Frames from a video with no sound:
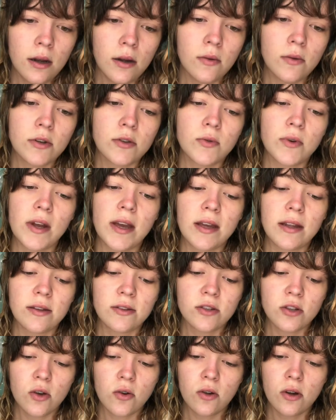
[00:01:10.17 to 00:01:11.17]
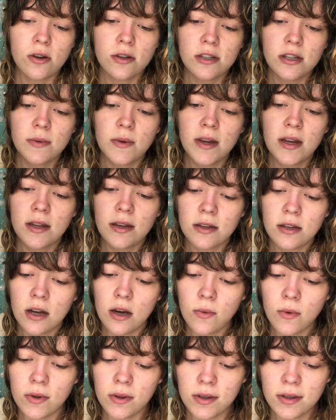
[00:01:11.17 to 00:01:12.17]
which we're getting so close to being
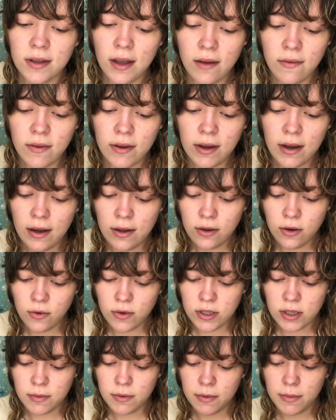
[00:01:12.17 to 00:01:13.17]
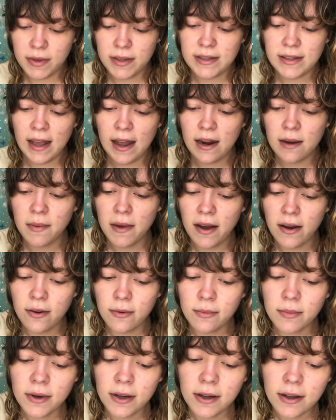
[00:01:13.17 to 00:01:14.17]
done with this advent calendar, which I'm going to be sad about,
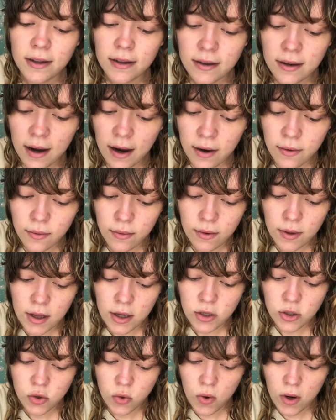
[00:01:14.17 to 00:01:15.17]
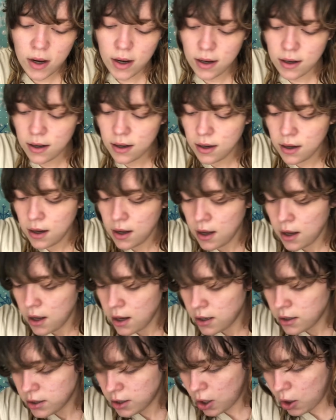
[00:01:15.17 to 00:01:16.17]
but I really enjoy
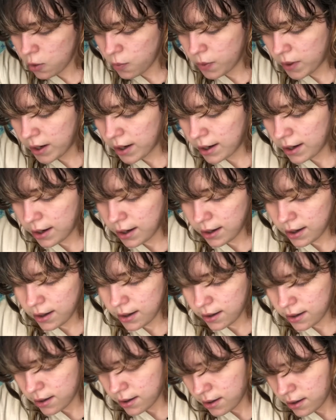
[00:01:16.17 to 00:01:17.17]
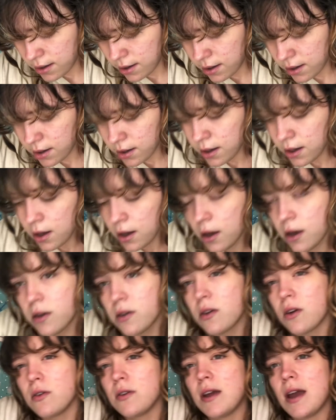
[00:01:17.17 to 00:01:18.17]
opening it.
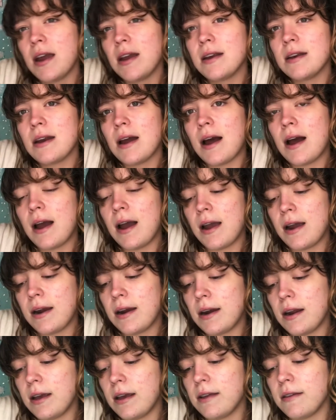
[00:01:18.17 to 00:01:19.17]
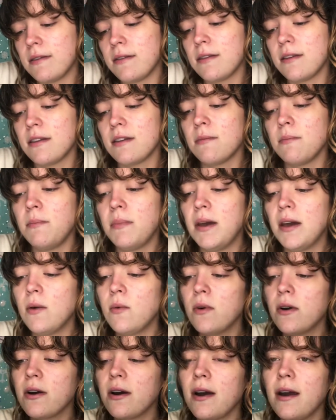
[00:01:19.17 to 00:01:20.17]
So day 9 is this big
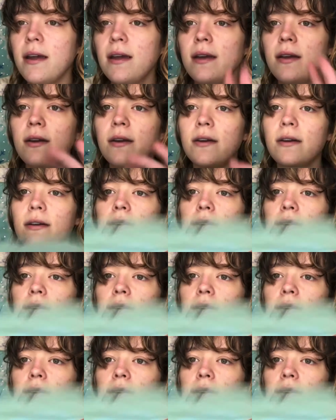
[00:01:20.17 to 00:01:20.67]
one right here,